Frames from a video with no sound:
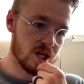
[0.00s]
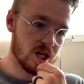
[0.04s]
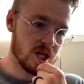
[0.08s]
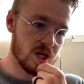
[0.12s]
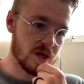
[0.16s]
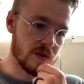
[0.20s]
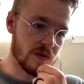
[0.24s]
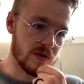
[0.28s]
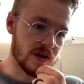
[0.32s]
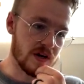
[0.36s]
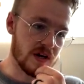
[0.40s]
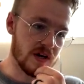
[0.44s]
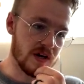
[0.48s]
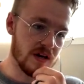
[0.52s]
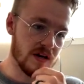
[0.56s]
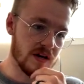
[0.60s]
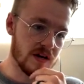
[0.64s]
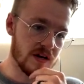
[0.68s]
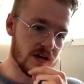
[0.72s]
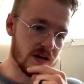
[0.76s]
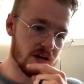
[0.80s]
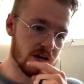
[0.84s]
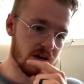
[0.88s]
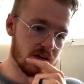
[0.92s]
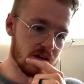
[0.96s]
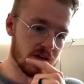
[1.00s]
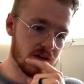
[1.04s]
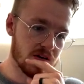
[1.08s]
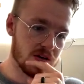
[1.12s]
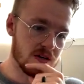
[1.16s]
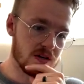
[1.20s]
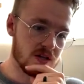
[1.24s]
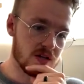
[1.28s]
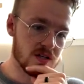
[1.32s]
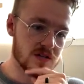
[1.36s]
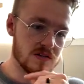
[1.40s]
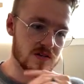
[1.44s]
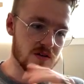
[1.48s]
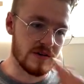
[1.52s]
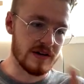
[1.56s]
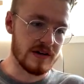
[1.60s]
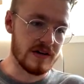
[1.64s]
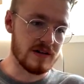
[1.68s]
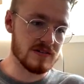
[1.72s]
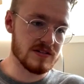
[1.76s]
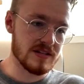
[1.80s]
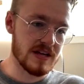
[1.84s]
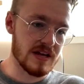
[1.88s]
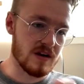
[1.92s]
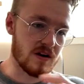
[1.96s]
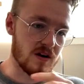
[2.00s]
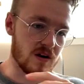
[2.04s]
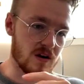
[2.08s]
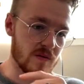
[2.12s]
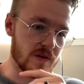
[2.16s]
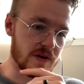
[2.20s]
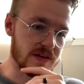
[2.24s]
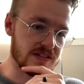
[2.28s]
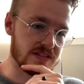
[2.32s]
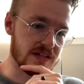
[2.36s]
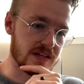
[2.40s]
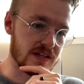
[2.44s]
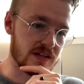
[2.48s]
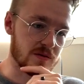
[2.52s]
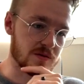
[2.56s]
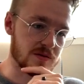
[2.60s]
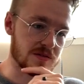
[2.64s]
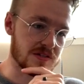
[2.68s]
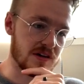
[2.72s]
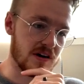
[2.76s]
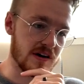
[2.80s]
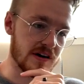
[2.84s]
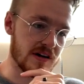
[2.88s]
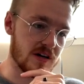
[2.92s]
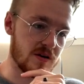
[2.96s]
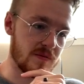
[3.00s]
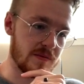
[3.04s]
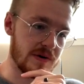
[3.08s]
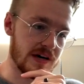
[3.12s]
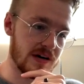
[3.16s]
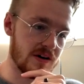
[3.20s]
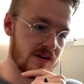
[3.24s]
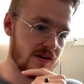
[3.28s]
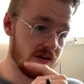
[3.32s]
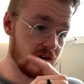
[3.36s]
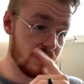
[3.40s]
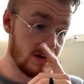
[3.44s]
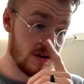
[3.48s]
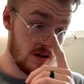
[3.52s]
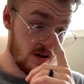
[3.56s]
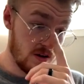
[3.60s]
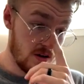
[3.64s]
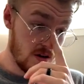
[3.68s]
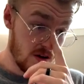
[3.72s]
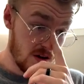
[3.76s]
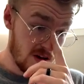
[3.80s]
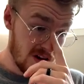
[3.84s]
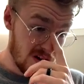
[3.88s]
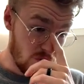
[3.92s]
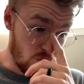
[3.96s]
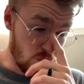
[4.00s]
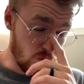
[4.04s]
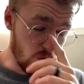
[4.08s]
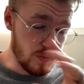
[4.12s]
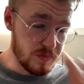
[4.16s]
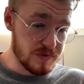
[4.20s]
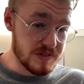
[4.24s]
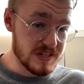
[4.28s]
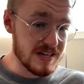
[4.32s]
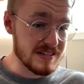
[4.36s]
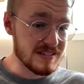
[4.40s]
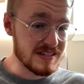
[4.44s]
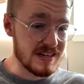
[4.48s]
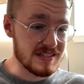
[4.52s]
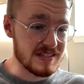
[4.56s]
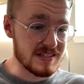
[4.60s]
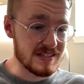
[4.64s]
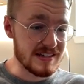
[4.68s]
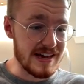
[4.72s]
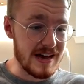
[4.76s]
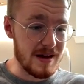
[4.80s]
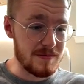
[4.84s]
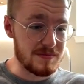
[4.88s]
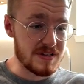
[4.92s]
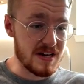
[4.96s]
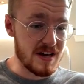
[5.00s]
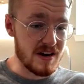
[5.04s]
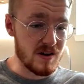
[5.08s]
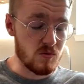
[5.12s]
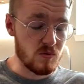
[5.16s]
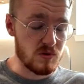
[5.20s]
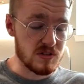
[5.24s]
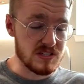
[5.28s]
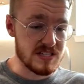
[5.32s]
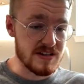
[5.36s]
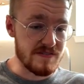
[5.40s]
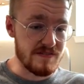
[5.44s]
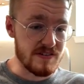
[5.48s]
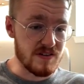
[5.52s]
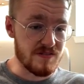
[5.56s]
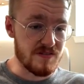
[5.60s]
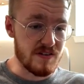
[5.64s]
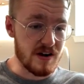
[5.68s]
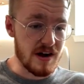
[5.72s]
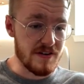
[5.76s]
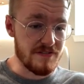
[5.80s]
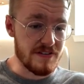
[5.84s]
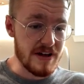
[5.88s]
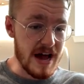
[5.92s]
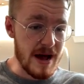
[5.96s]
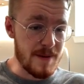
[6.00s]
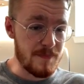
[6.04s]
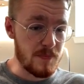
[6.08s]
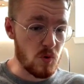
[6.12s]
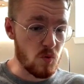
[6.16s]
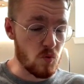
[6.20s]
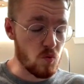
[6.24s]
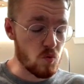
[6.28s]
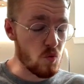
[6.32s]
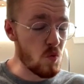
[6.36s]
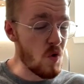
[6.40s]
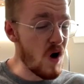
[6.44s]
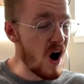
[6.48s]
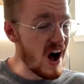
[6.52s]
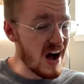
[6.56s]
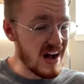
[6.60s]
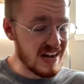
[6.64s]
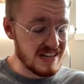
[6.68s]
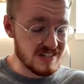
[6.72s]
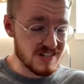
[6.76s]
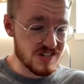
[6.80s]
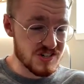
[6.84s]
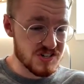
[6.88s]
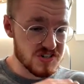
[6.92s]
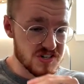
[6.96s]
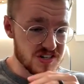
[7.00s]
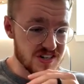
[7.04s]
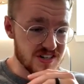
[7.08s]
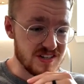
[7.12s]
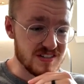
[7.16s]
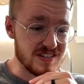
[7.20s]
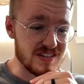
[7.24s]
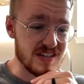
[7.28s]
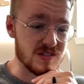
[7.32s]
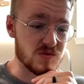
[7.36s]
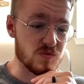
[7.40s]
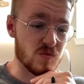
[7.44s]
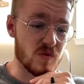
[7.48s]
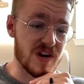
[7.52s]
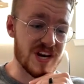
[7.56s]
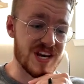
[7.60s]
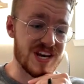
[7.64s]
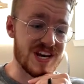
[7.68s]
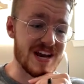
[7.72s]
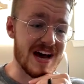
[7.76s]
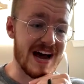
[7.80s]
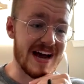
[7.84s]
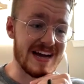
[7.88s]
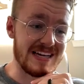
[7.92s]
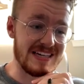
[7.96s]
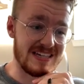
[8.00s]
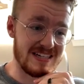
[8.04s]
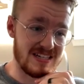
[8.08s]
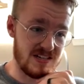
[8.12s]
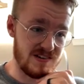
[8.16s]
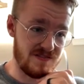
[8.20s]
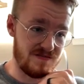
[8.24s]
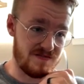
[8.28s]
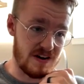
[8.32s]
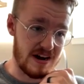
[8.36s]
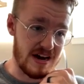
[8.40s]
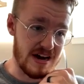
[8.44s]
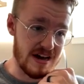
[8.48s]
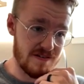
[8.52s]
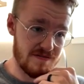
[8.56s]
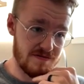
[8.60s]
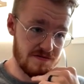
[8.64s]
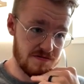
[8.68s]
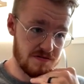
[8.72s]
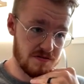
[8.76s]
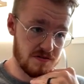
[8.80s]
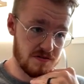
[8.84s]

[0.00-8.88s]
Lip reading: Okay. So here's that heart rate data I was talking about. Whoop says I capped out at 175. Apple Watch says 195.